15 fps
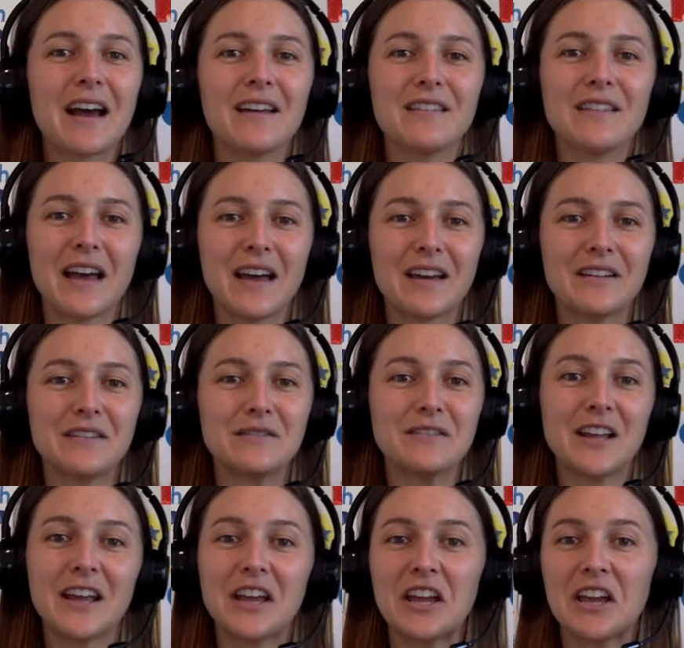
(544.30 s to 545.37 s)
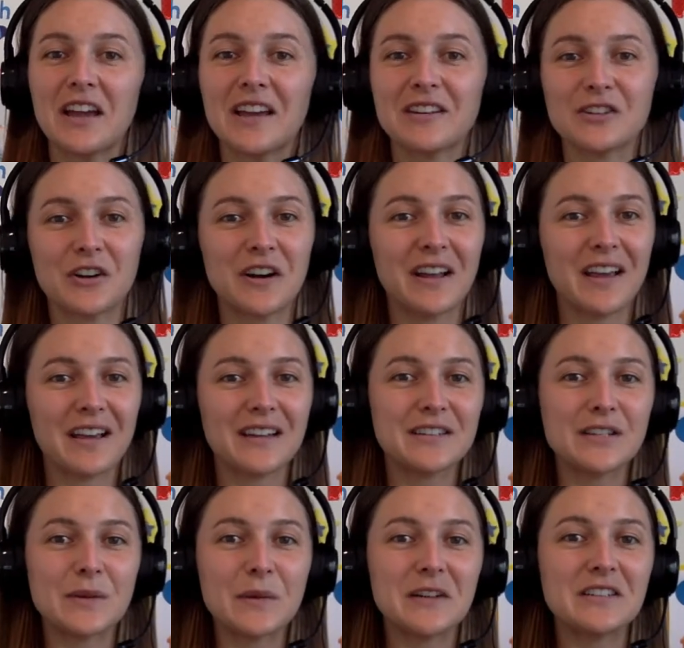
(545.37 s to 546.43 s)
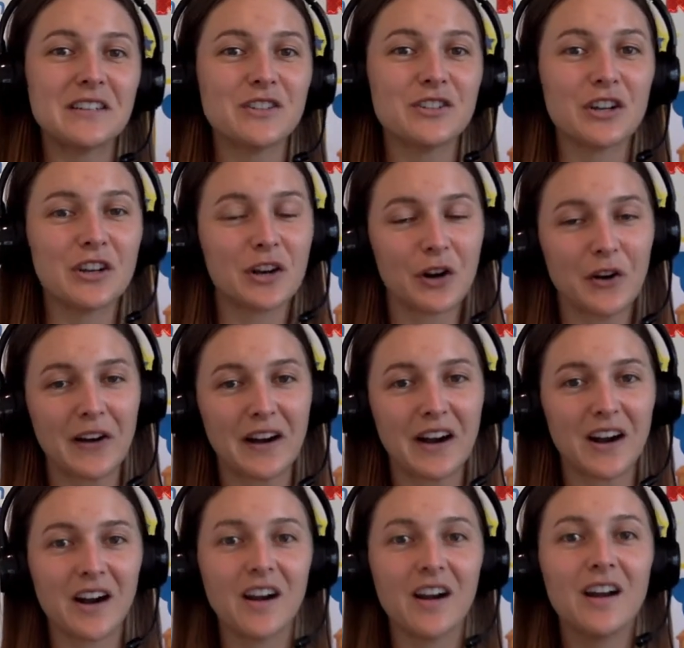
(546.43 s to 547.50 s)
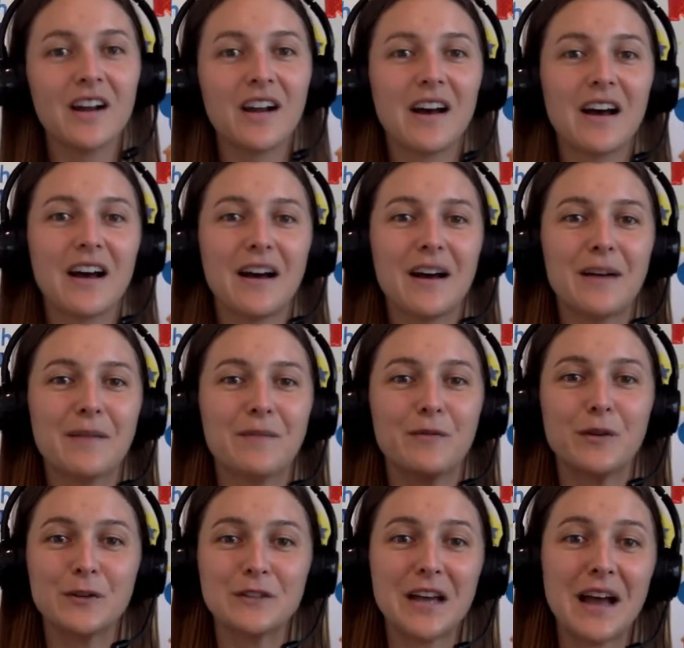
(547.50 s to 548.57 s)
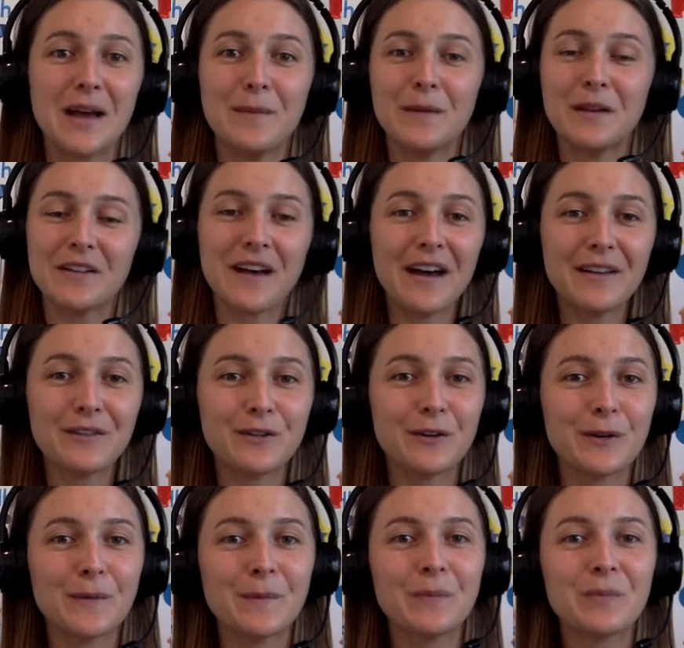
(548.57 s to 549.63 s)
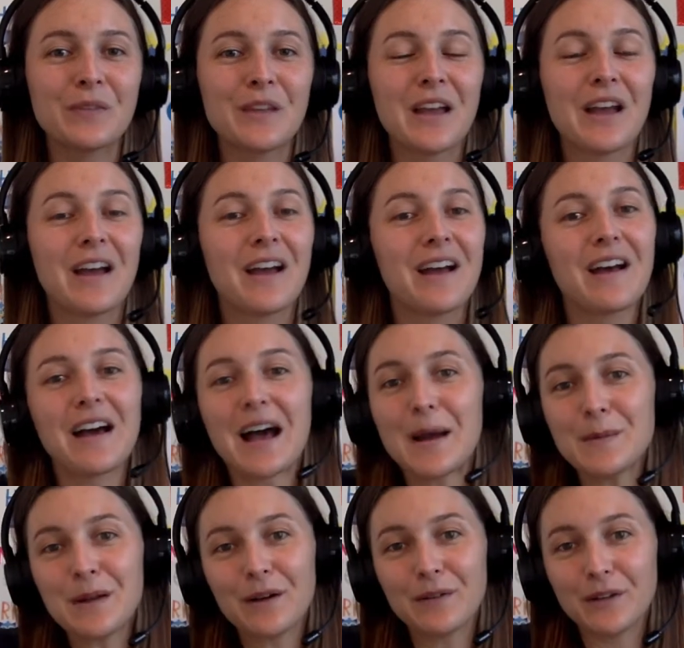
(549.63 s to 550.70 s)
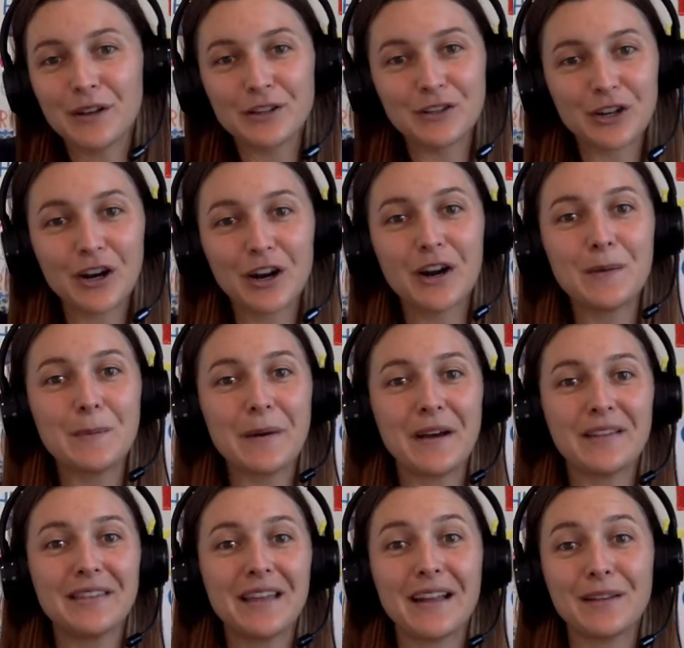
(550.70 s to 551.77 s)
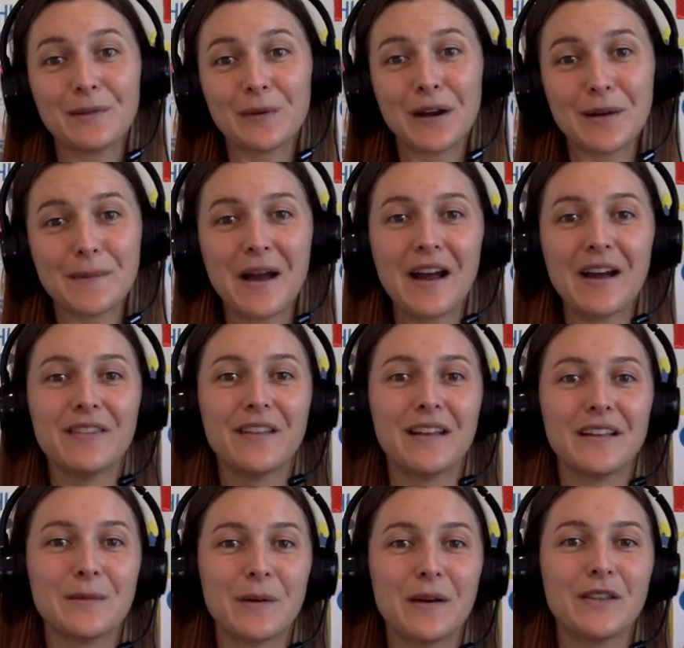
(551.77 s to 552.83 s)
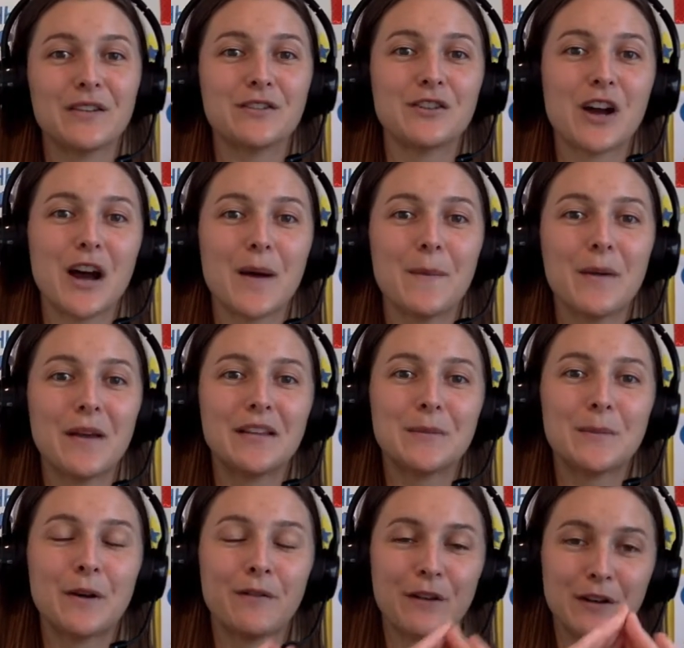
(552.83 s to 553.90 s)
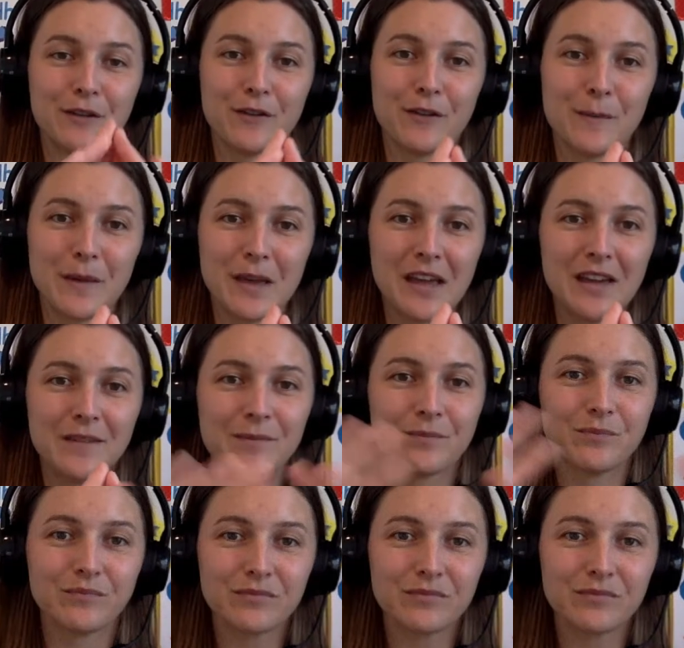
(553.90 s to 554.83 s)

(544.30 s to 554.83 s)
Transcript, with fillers: and then taking it and turning it into a teaching career um, full time in a classroom. I'm not really sure, but that's where I'm at. And that's why this job is perfect for me.